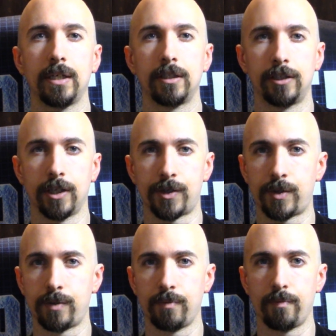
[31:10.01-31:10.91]

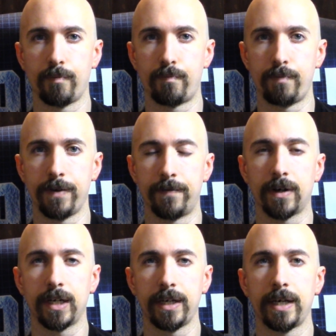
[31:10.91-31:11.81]
Just be
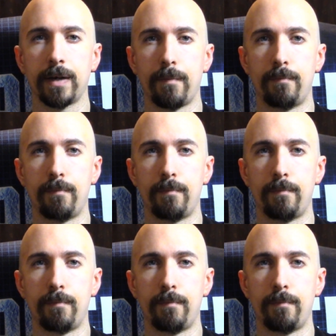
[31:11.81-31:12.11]
very